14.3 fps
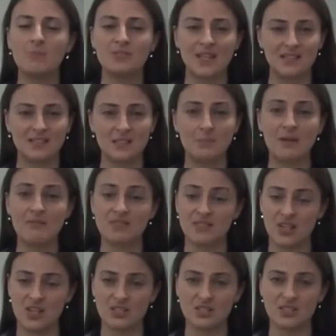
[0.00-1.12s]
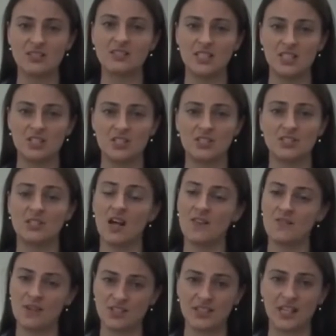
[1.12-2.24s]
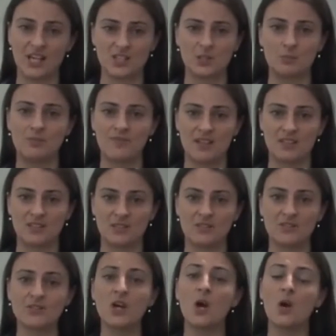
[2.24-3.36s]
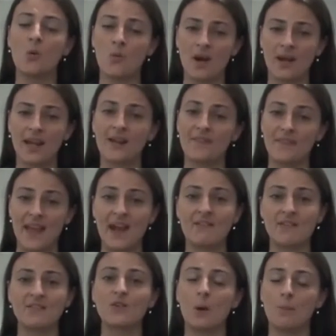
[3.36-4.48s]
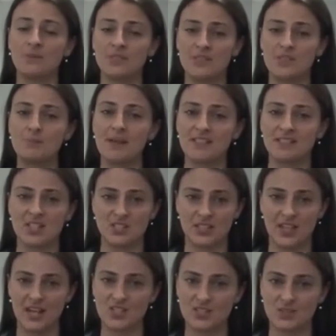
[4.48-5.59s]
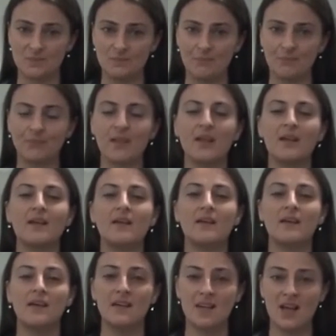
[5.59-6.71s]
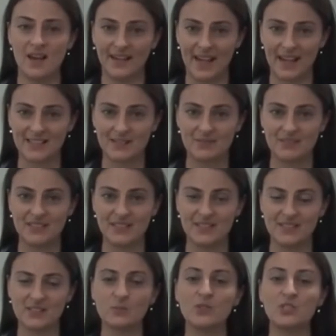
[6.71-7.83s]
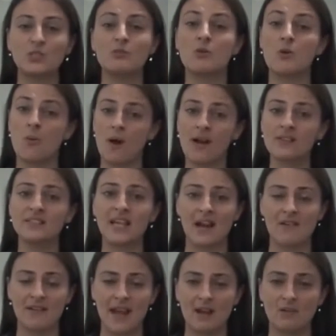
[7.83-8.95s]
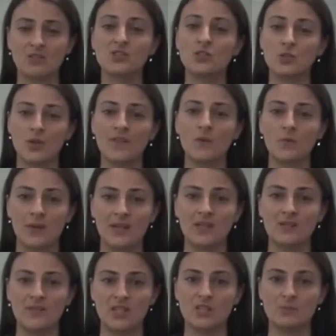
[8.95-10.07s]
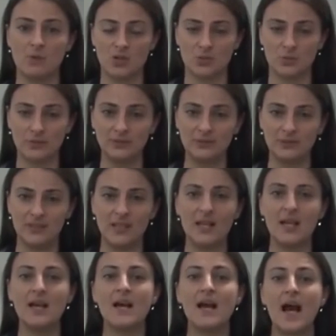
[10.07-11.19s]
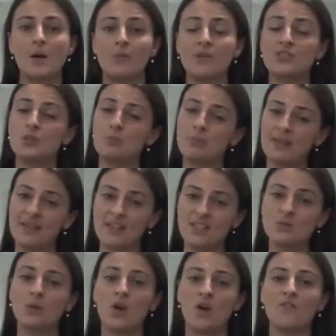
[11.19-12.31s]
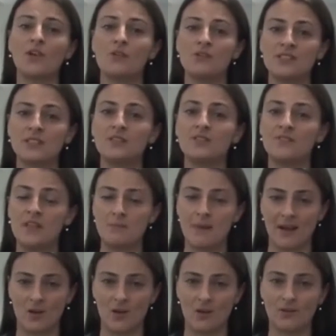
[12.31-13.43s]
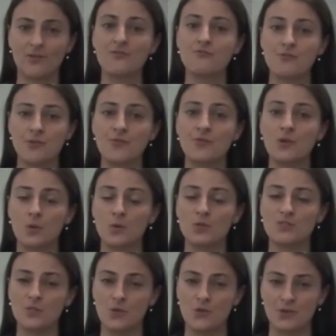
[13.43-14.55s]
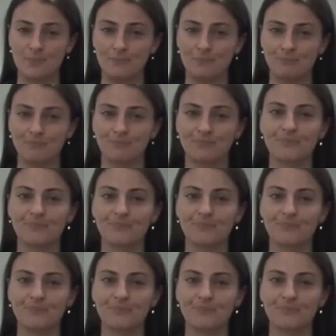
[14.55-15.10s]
presented by researchers, teachers, and other educational professionals working in the area of competence-based education; learning activities, which you're required to carry out during the week of each module, and which your peers will offer critical feedback on through the course forum;